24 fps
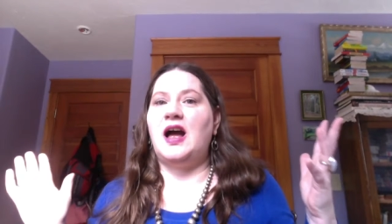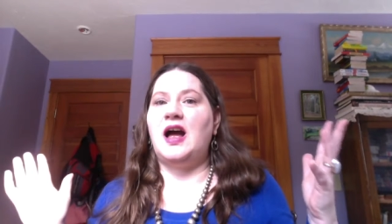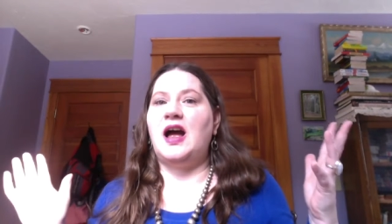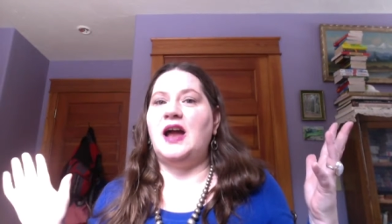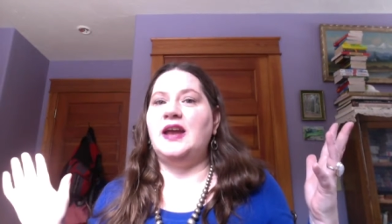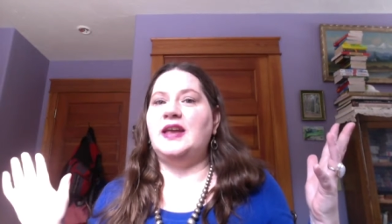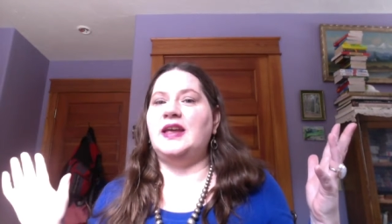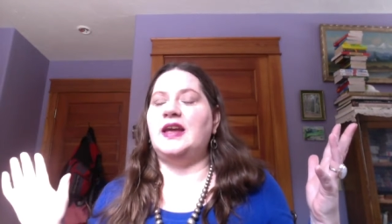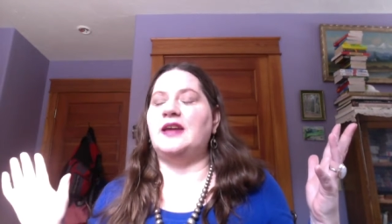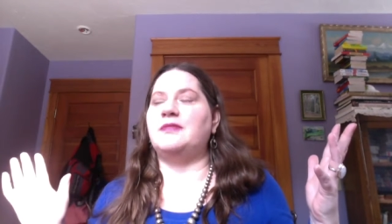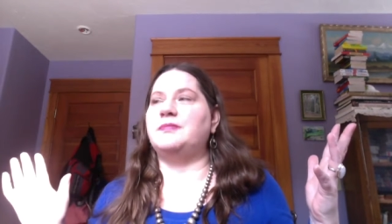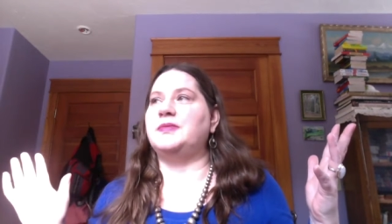
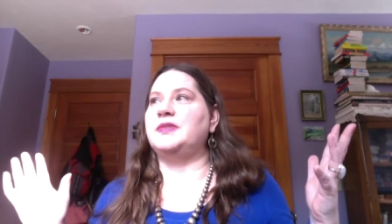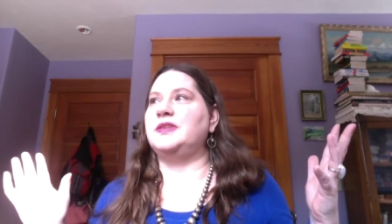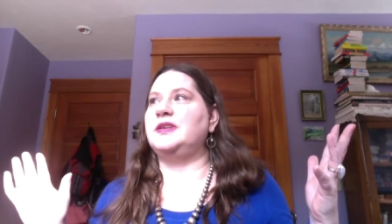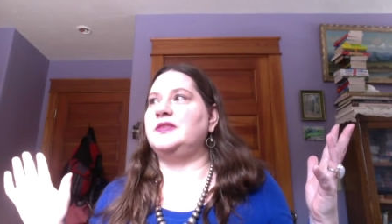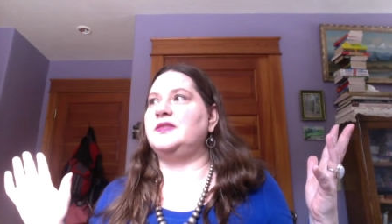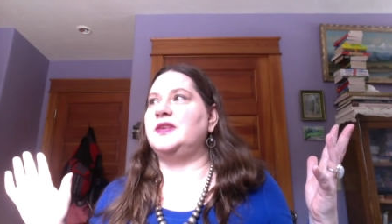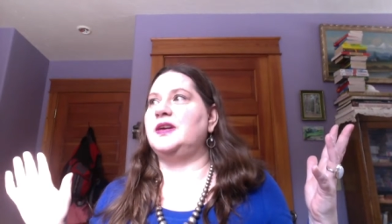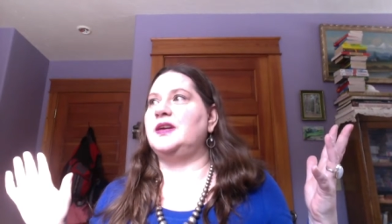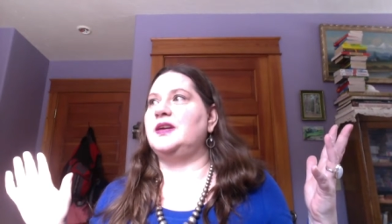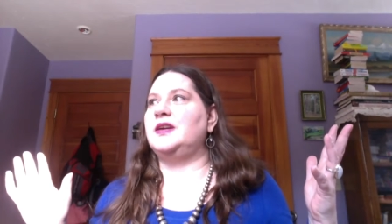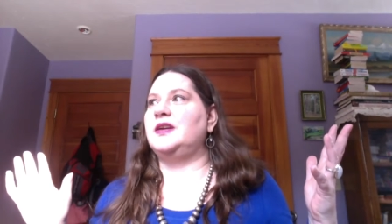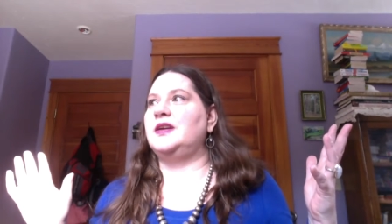I can't
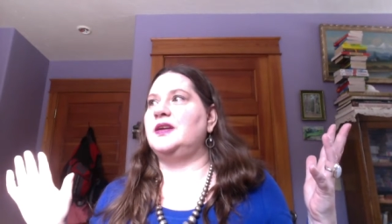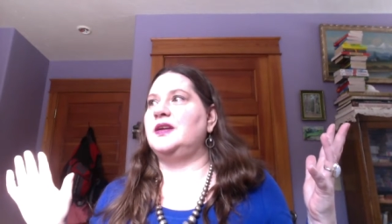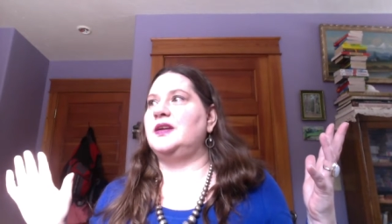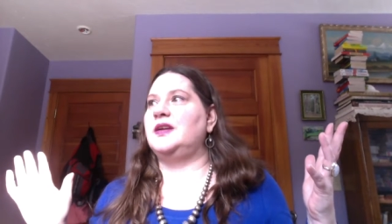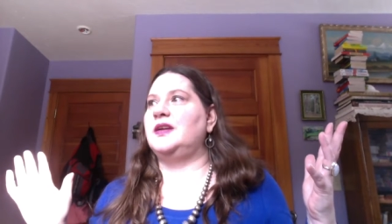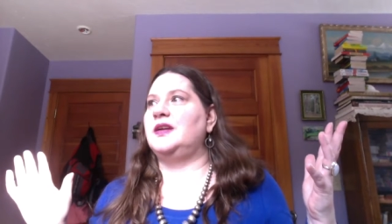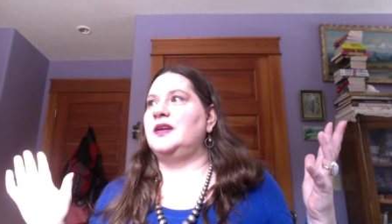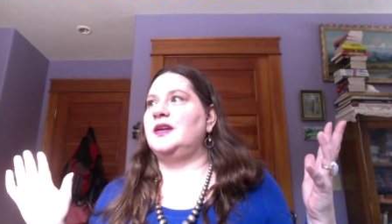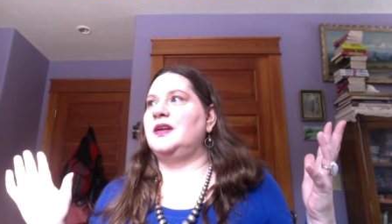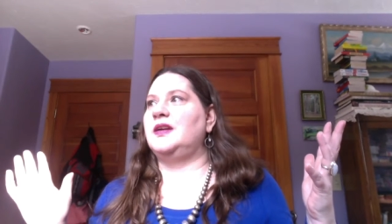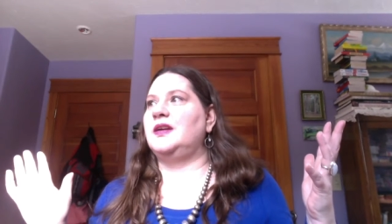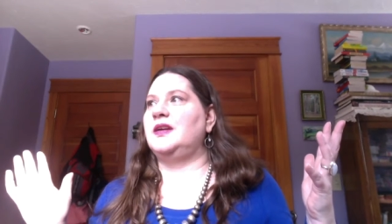believe it.
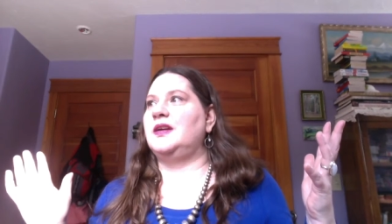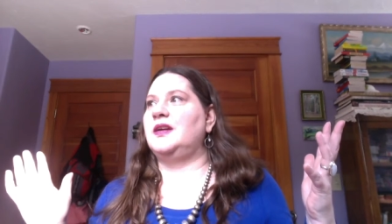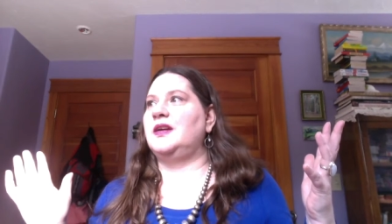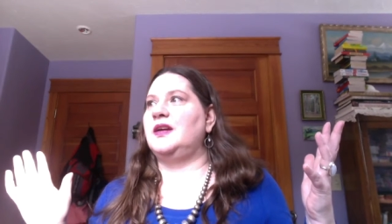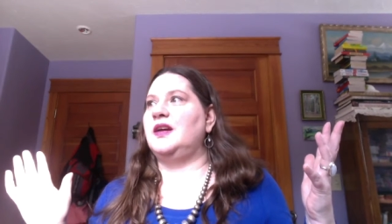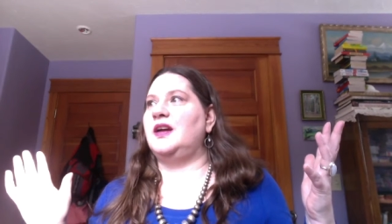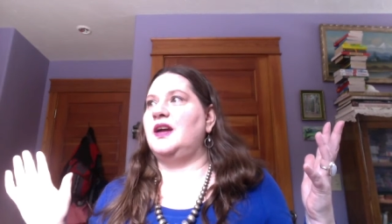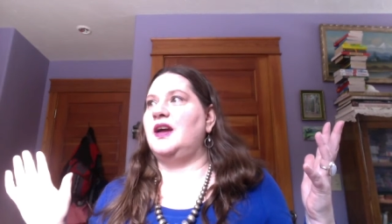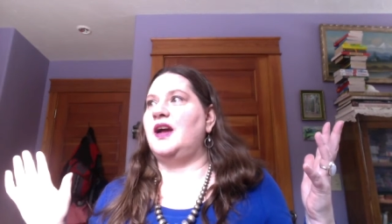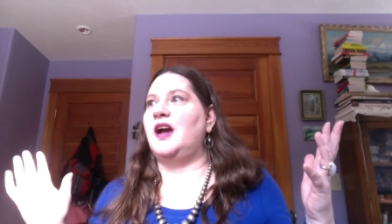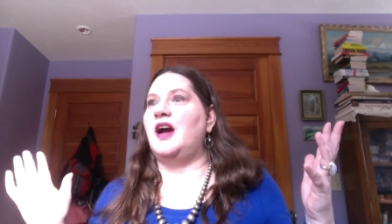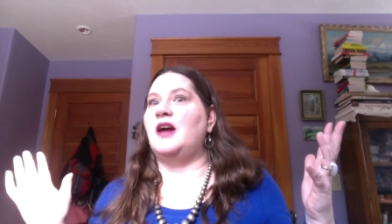
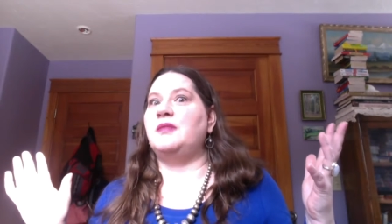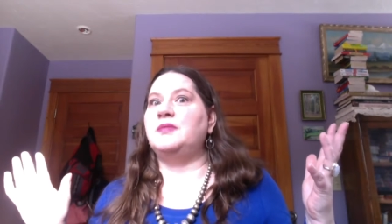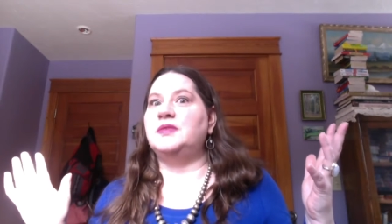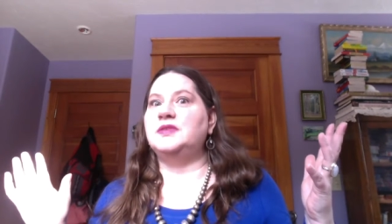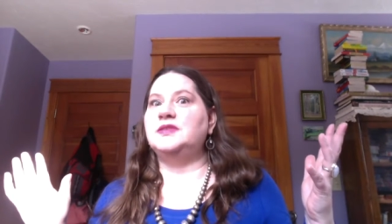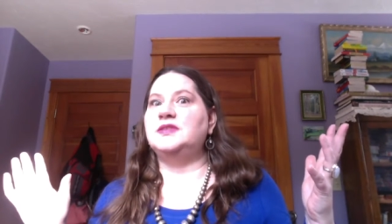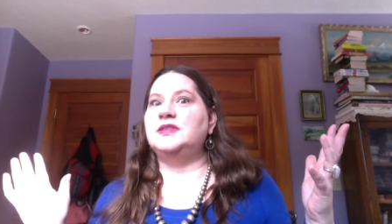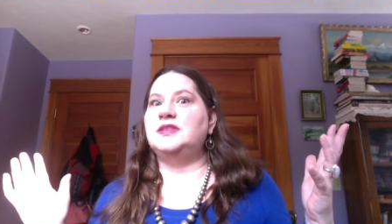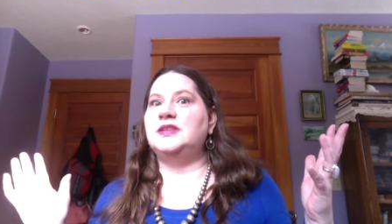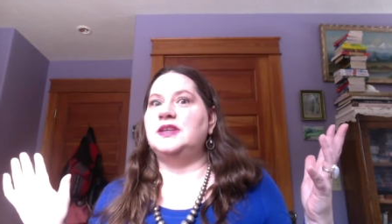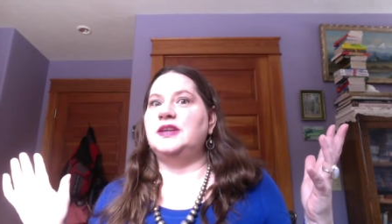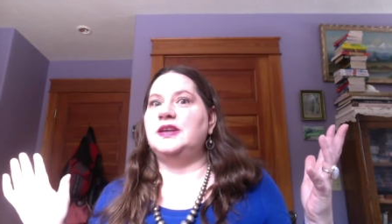
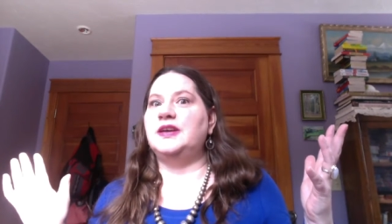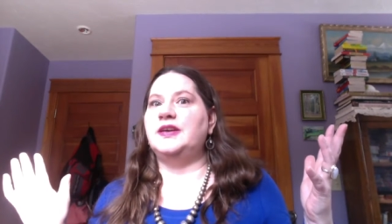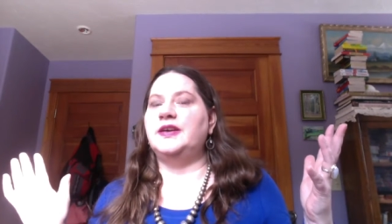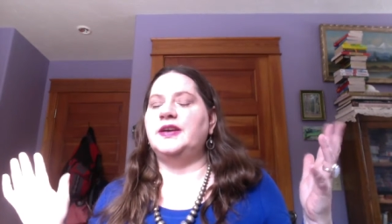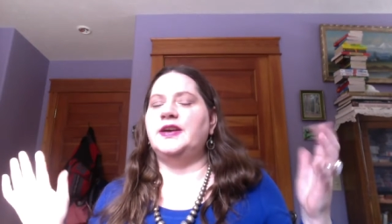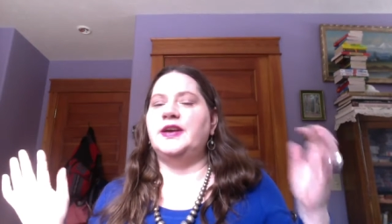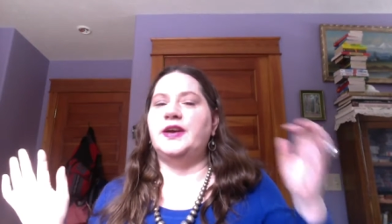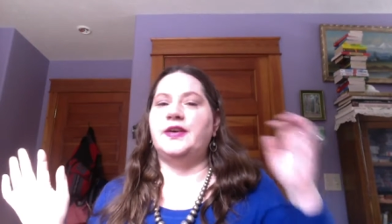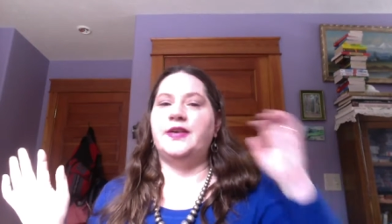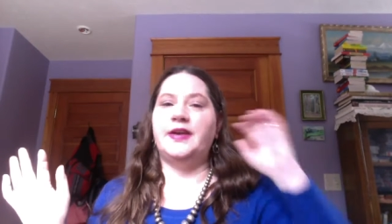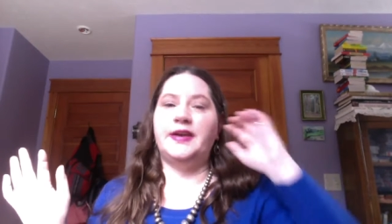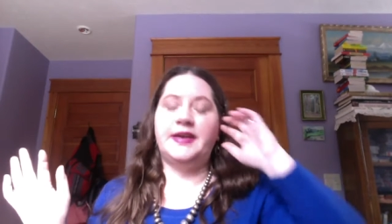Almost a year
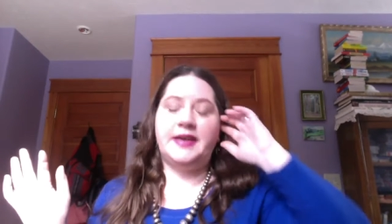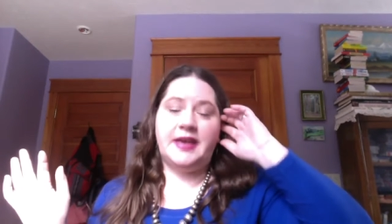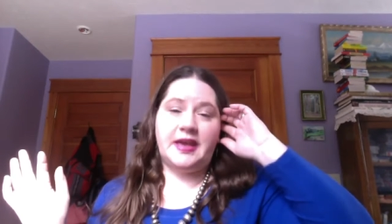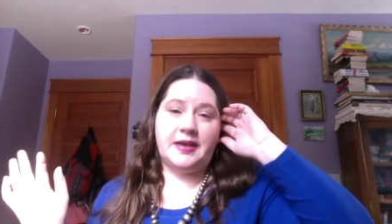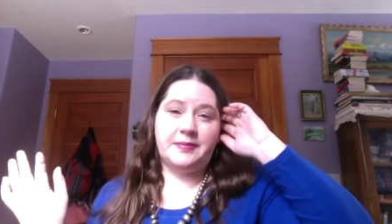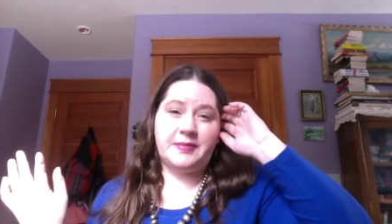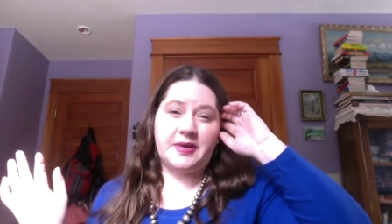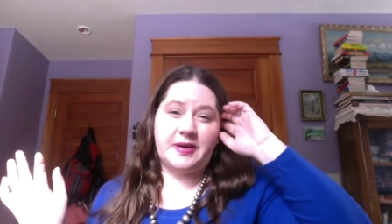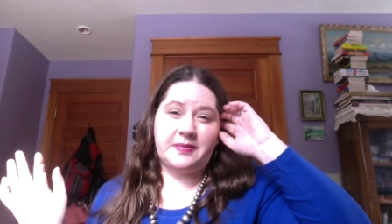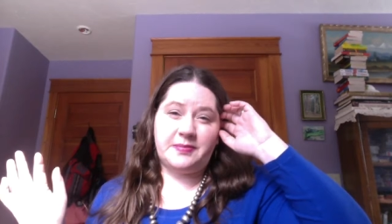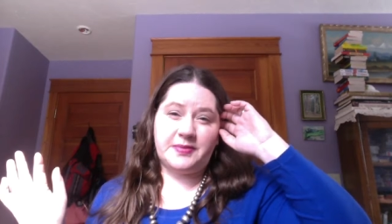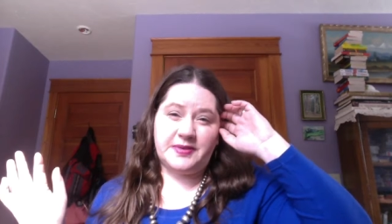ago, I
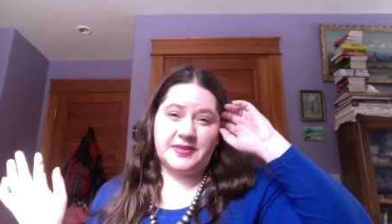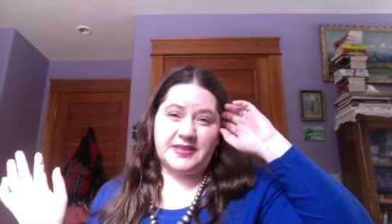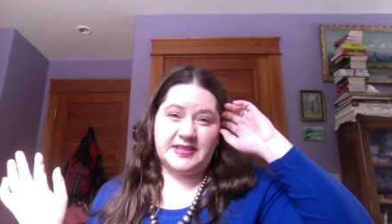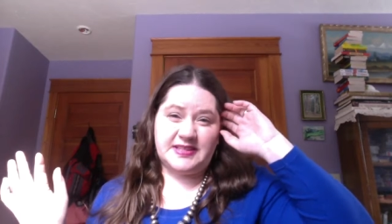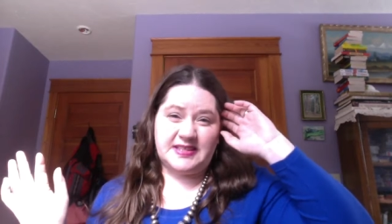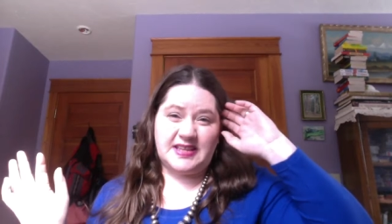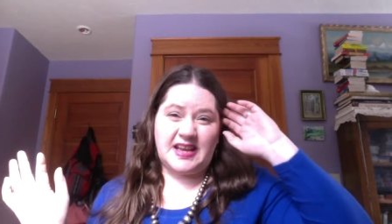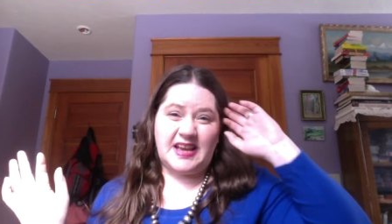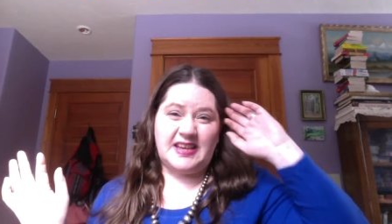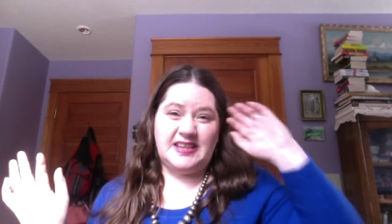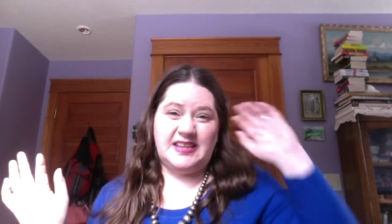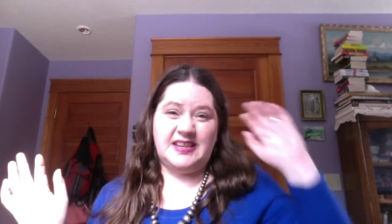came up with
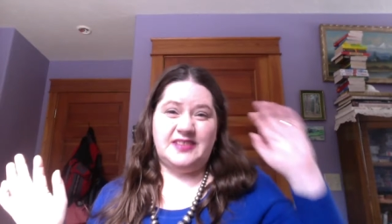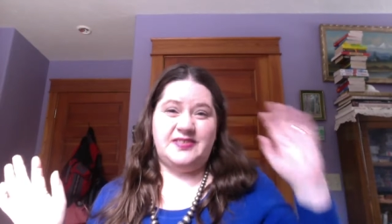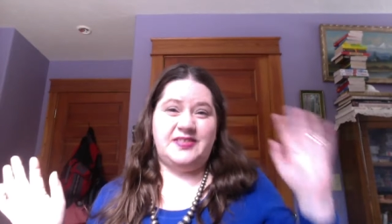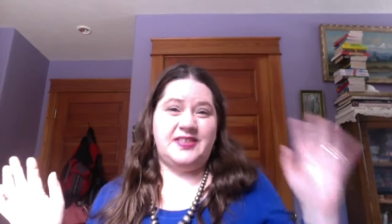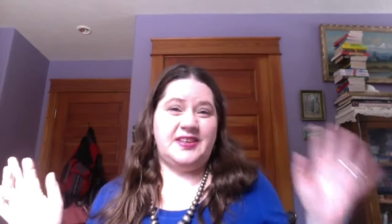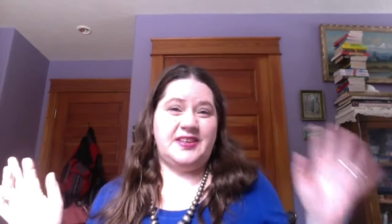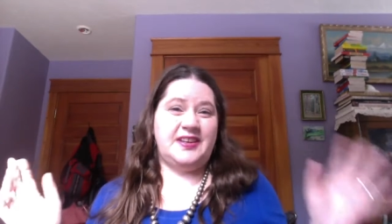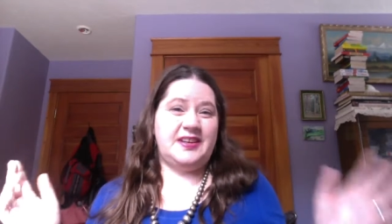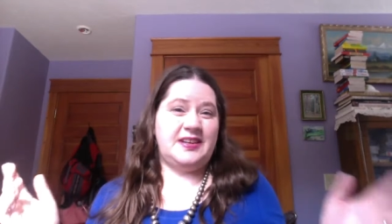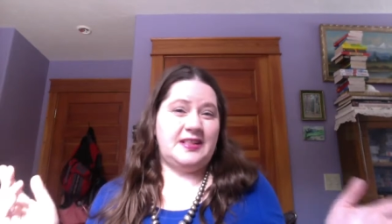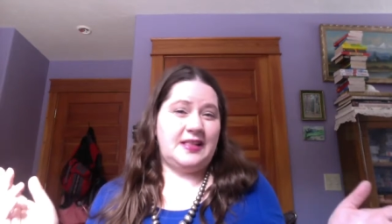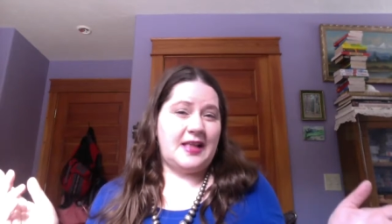this idea
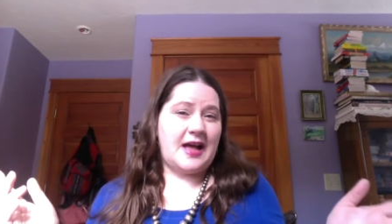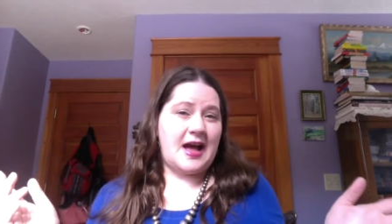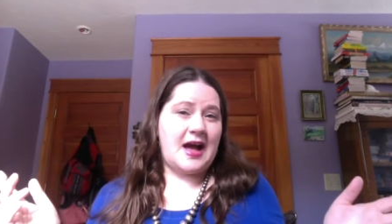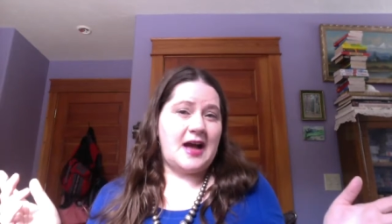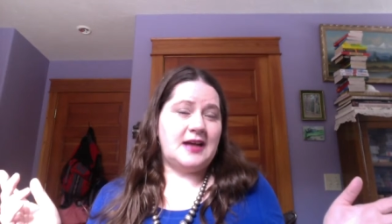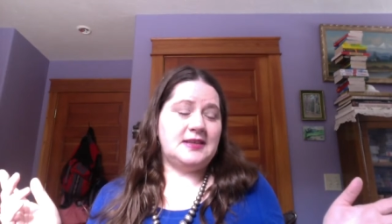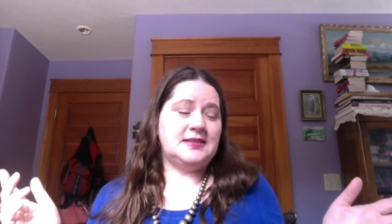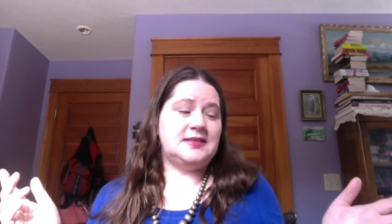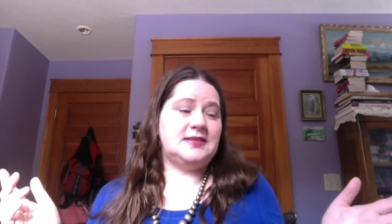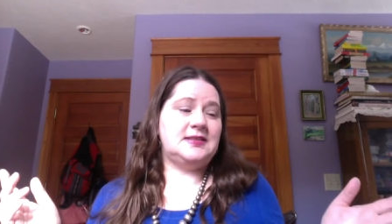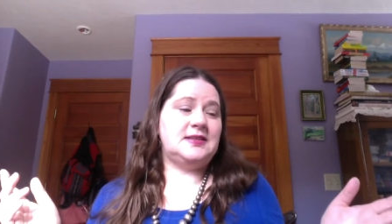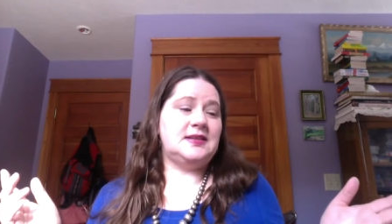for a
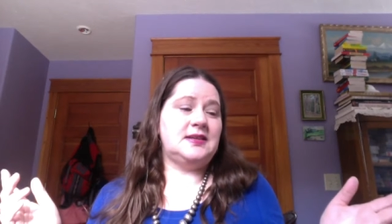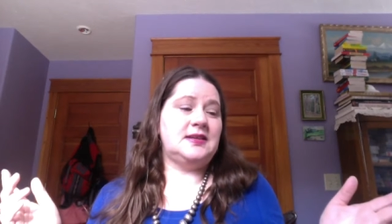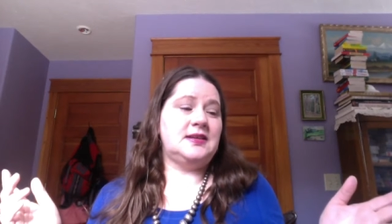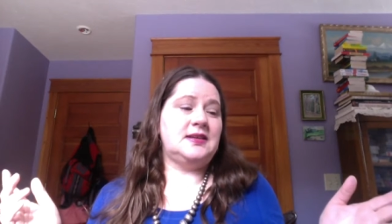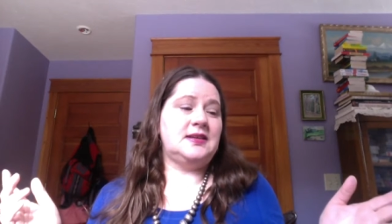class.